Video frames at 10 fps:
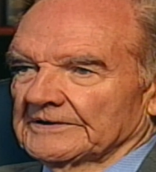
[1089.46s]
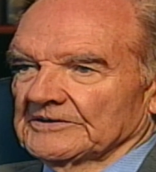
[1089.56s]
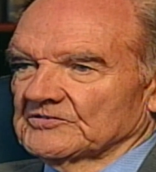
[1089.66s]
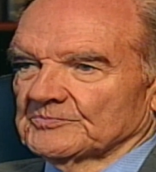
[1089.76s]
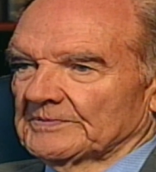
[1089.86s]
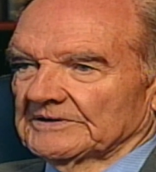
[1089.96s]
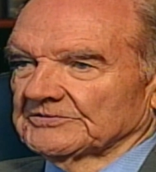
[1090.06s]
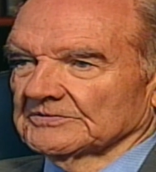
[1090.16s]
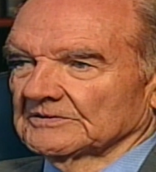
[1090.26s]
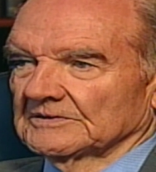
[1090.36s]
any
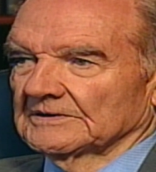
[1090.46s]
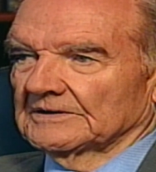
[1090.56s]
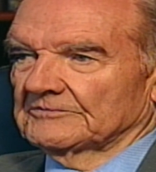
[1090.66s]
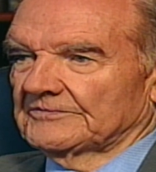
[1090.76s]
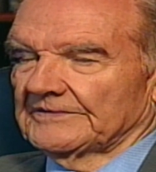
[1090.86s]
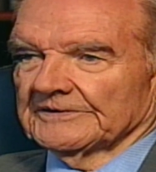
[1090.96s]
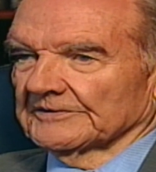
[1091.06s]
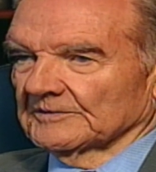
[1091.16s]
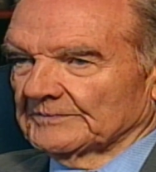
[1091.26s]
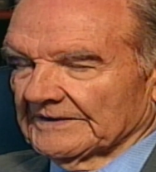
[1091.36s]
special uh,
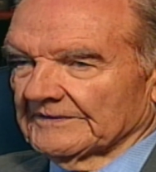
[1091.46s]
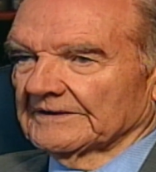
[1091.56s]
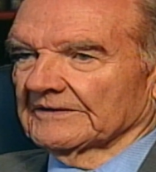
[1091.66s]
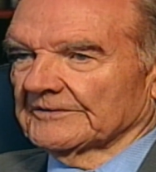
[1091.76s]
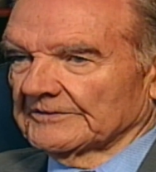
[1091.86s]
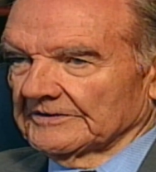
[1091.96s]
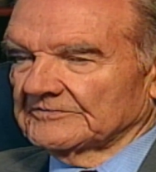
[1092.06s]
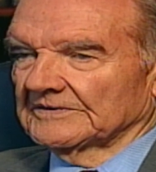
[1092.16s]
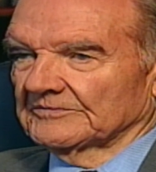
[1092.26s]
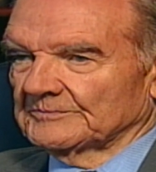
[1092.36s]
fear about that
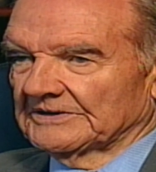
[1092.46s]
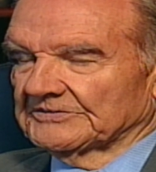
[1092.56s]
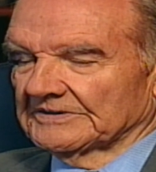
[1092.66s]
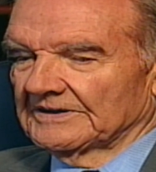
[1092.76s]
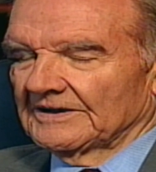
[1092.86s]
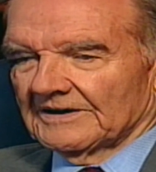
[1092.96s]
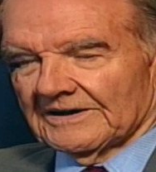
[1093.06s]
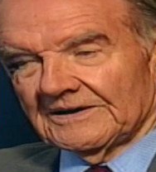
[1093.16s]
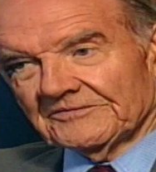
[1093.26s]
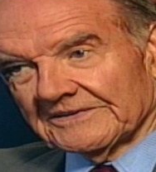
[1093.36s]
thirty-fifth mission.
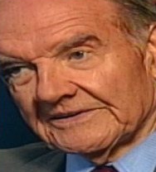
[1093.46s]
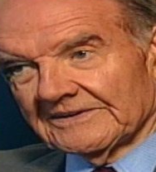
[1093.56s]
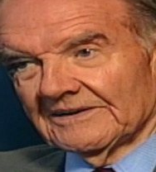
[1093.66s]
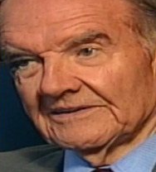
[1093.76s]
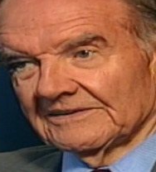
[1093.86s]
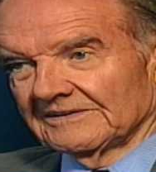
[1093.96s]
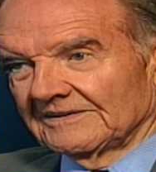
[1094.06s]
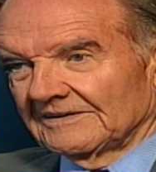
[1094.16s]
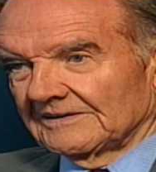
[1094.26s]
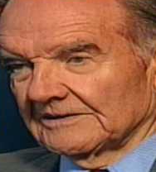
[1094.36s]
I have to tell you,
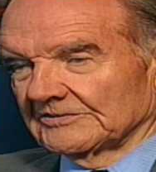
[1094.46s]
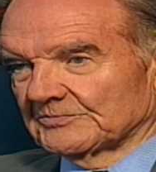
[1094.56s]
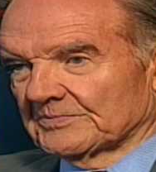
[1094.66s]
it was